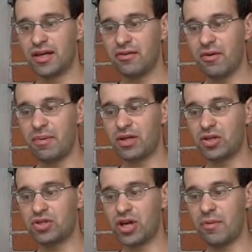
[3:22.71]
have a
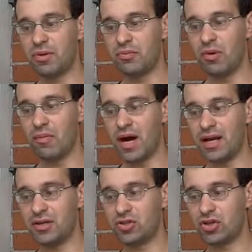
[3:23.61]
better job and more money,